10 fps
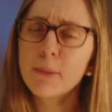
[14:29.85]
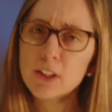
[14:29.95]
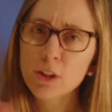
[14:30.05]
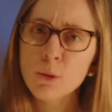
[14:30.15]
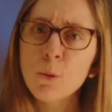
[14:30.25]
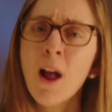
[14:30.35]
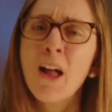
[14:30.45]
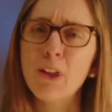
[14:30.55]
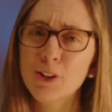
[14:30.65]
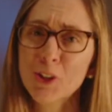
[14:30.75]
but to
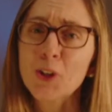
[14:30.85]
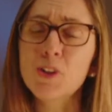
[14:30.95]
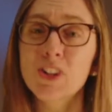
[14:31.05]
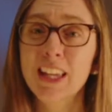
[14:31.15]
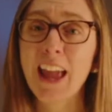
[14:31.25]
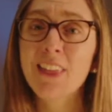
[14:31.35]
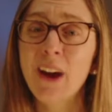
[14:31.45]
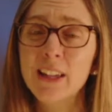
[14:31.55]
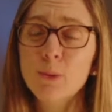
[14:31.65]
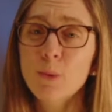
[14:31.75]
the church together
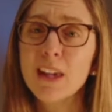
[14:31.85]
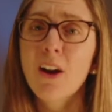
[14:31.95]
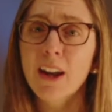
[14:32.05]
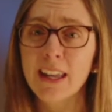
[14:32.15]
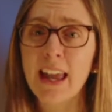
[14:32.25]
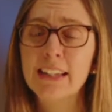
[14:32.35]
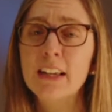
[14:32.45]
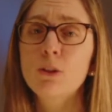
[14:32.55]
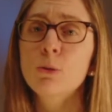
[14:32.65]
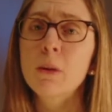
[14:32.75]
as we are
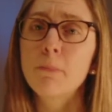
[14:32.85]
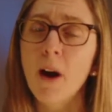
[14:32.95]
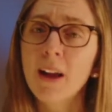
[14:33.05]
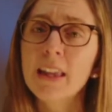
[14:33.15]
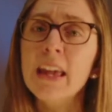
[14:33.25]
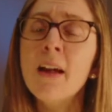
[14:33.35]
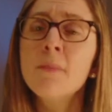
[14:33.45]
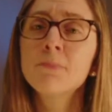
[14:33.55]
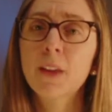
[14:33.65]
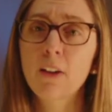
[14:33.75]
connected through the body
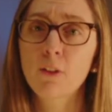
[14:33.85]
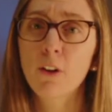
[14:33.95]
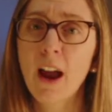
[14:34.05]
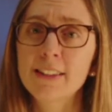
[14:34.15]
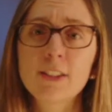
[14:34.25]
of Christ.